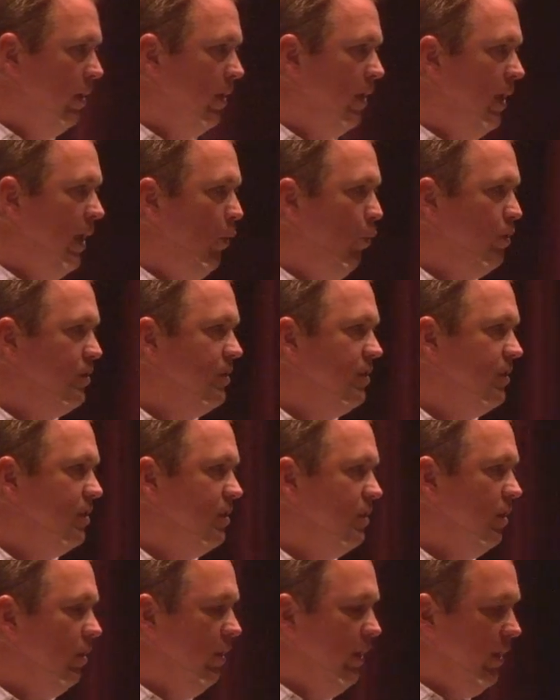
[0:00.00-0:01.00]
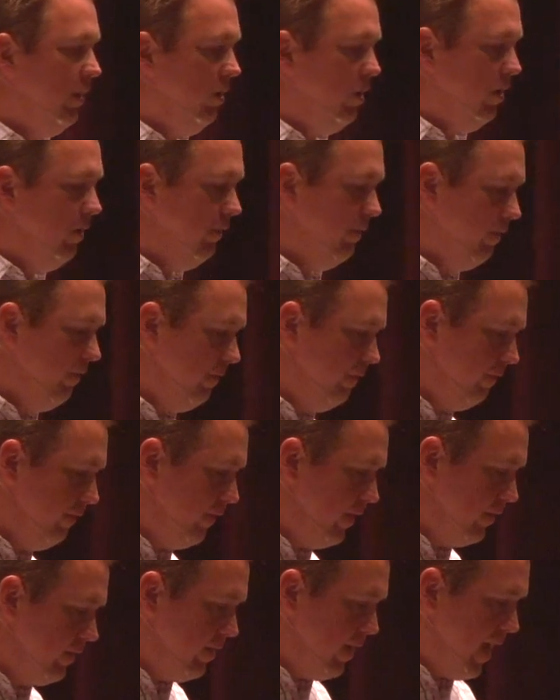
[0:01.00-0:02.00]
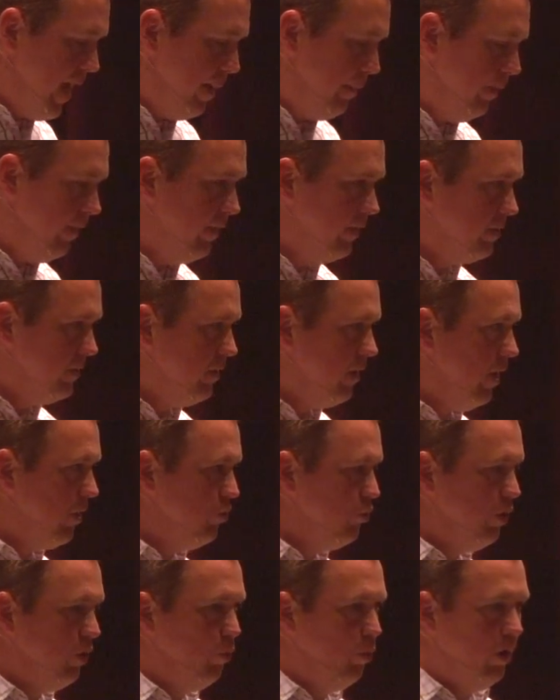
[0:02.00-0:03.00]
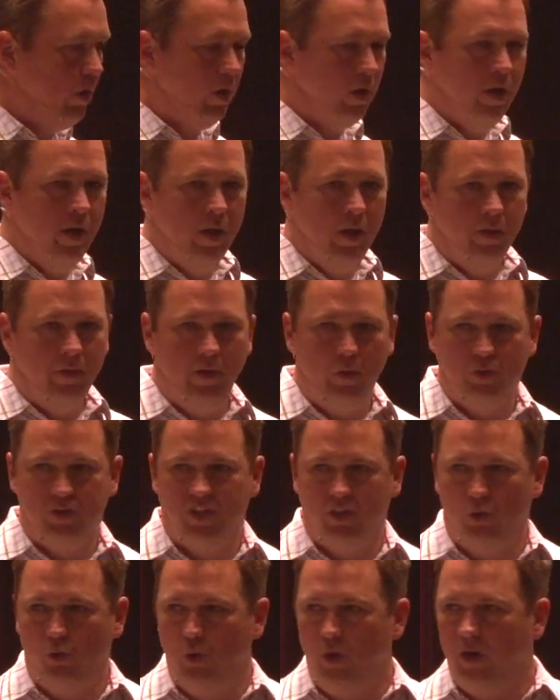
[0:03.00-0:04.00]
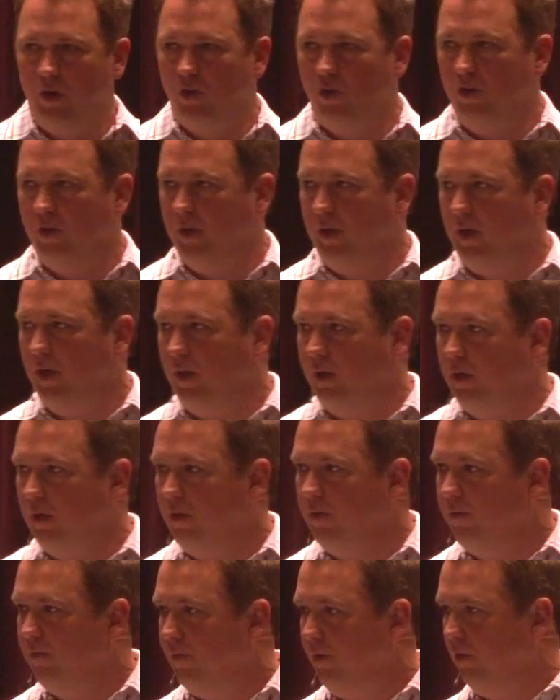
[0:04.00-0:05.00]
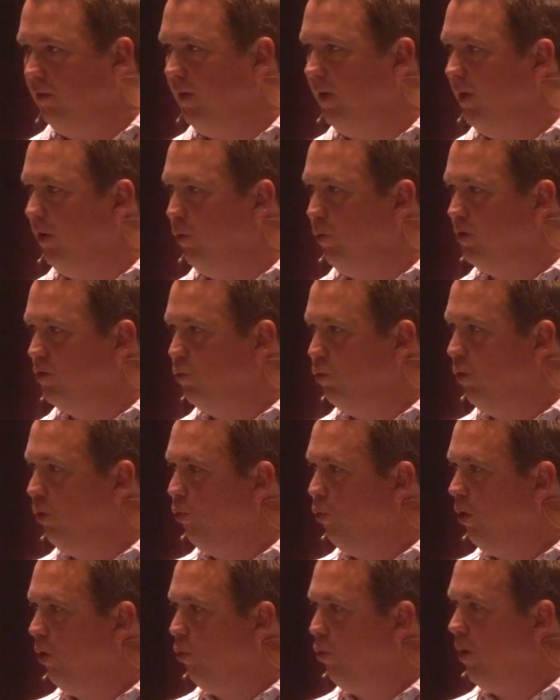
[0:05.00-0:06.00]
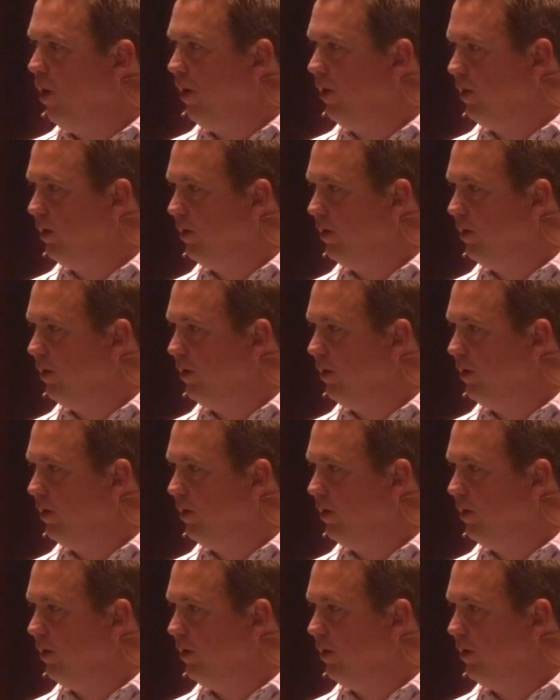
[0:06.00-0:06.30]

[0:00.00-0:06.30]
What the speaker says: He was the leader of a time in this country where there was a critical need for a leader. It was World War I.